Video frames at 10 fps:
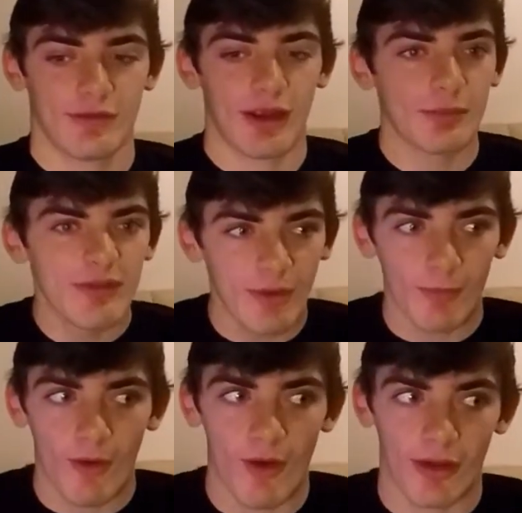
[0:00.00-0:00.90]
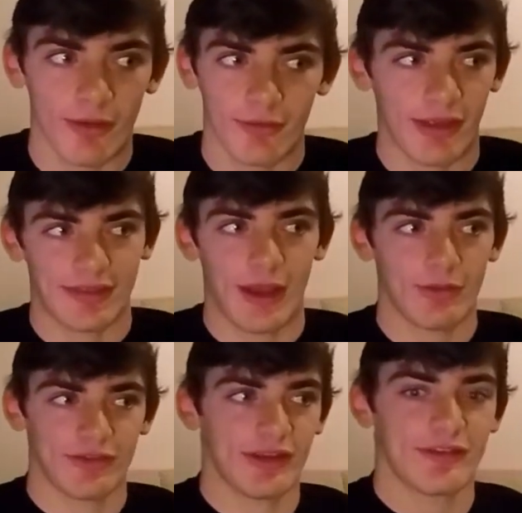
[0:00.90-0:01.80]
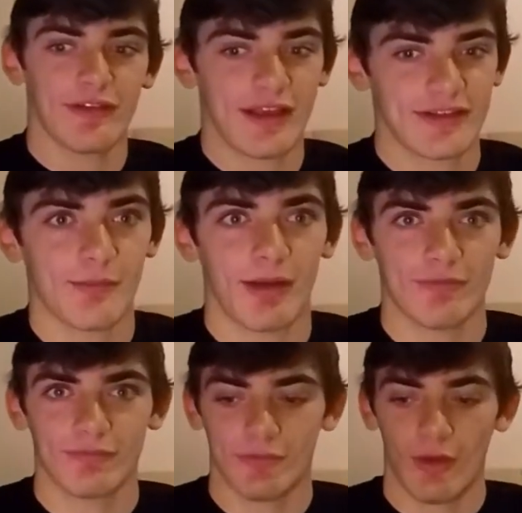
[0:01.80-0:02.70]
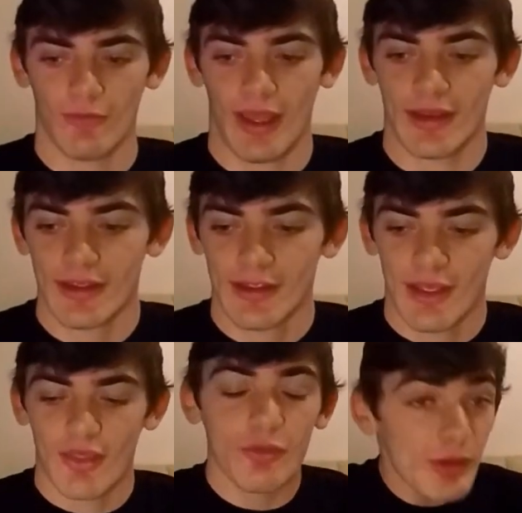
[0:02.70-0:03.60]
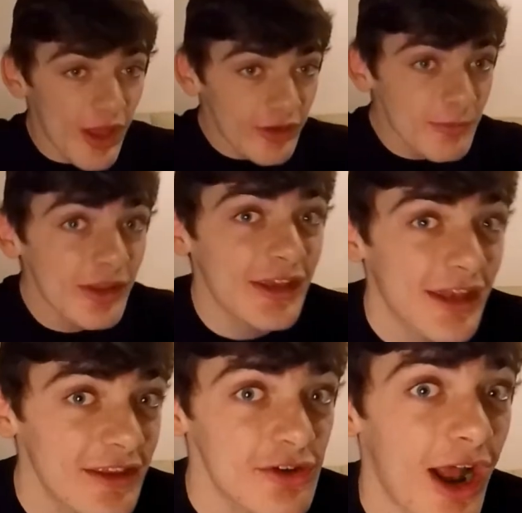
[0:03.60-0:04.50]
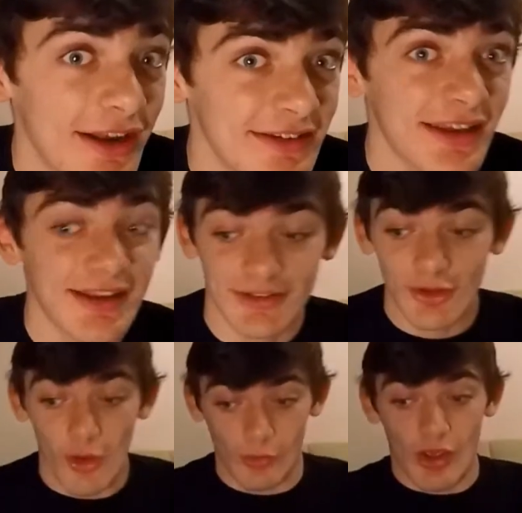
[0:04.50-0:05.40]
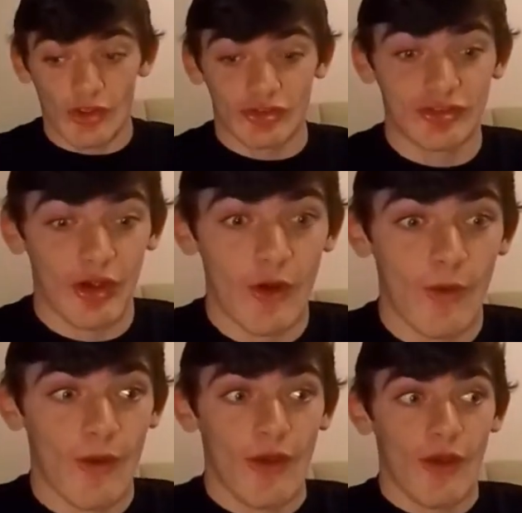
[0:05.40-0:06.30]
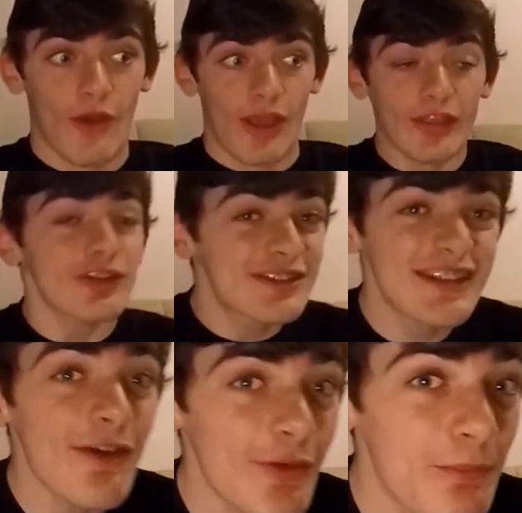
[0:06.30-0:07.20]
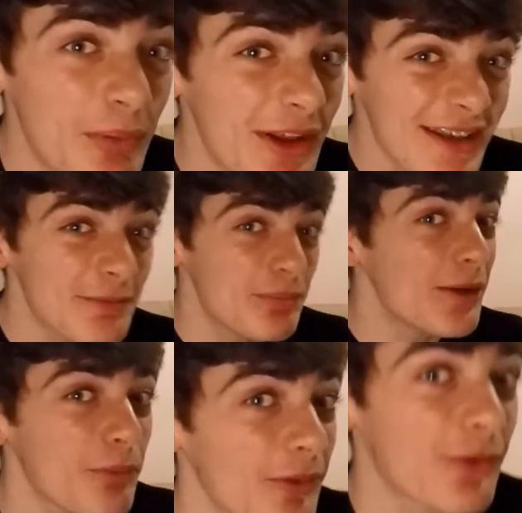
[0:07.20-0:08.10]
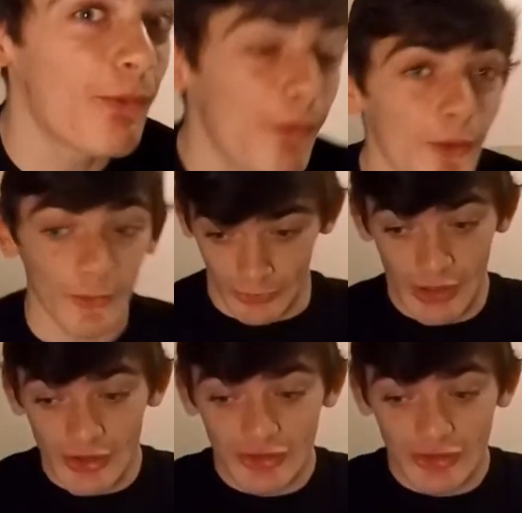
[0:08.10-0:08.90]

Correct me if I'm wrong. Like that was like the last time I've known that. 300 million in the United States alone. So there's 7 billion people in the world.